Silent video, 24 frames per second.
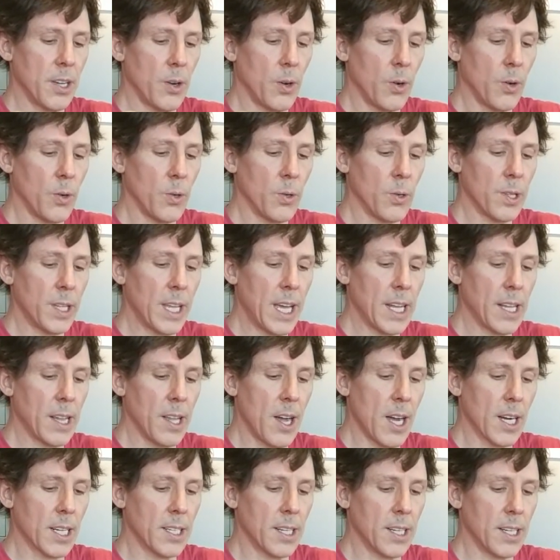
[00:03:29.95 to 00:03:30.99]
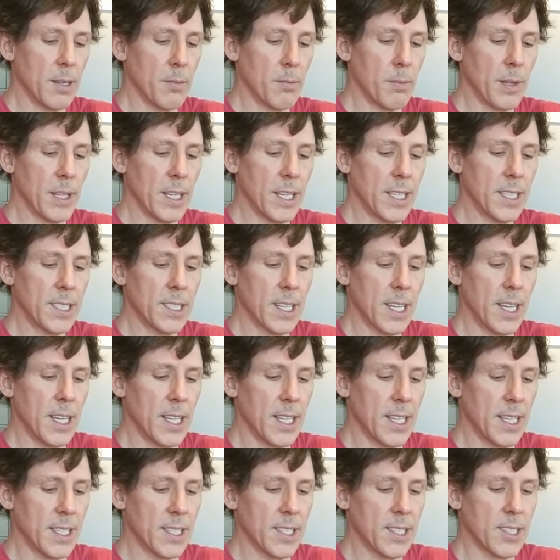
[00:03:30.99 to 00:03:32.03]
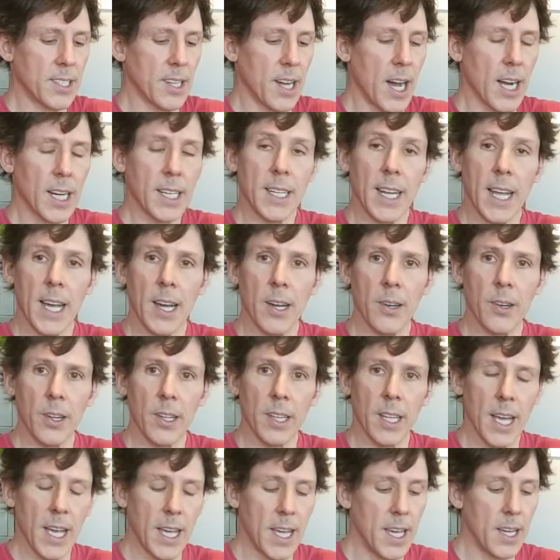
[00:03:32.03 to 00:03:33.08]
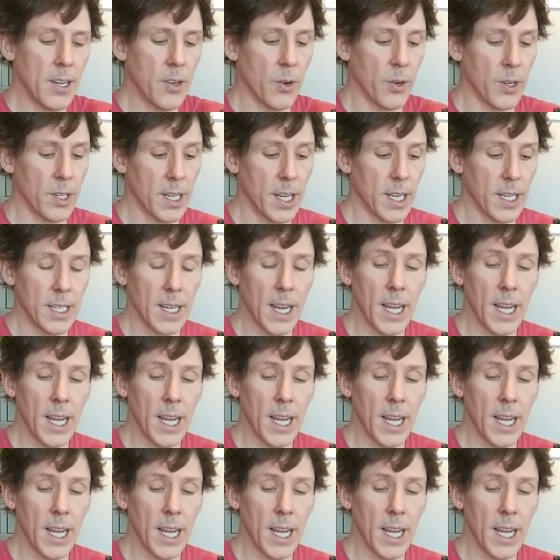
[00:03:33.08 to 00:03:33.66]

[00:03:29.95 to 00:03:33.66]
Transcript: hold that lock nut in place, and then sock down on that acorn nut,